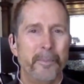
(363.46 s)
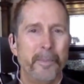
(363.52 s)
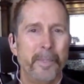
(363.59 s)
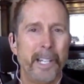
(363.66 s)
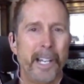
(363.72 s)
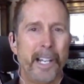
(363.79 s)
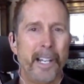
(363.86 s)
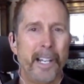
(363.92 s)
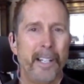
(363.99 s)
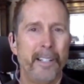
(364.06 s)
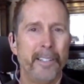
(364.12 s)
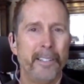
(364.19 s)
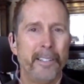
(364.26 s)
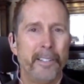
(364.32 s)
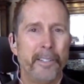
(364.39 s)

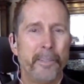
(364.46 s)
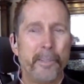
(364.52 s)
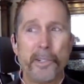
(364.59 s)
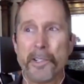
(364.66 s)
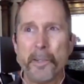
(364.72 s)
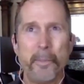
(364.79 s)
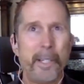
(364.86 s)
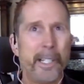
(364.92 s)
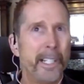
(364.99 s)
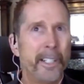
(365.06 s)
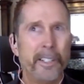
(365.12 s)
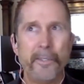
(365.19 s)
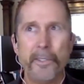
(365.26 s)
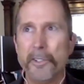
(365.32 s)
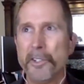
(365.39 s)
And the person being
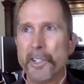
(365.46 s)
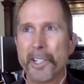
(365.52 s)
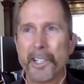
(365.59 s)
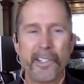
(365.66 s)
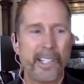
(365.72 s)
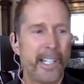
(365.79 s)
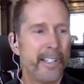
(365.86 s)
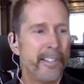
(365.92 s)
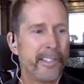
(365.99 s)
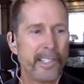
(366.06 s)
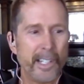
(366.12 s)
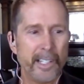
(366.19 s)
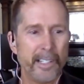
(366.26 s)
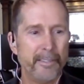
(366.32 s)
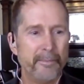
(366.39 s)
interviewed shook his head and
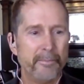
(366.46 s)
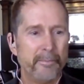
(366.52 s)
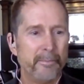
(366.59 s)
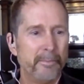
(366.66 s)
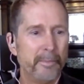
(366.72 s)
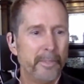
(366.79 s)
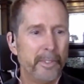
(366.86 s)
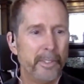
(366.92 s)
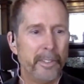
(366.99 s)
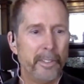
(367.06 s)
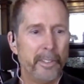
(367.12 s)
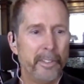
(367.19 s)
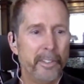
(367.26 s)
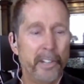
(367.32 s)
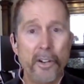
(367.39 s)
said,
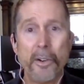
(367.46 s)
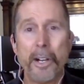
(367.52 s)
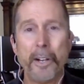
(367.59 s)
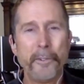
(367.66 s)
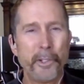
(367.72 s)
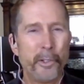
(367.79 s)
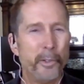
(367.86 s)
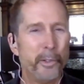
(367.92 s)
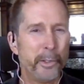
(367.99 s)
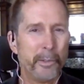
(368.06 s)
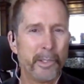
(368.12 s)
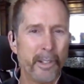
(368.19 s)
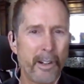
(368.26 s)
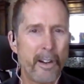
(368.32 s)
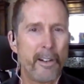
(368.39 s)
"No, I've told you
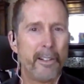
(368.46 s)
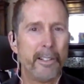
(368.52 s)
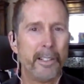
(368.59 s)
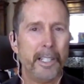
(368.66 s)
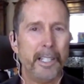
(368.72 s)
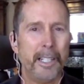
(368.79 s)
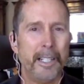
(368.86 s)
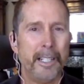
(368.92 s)
it all."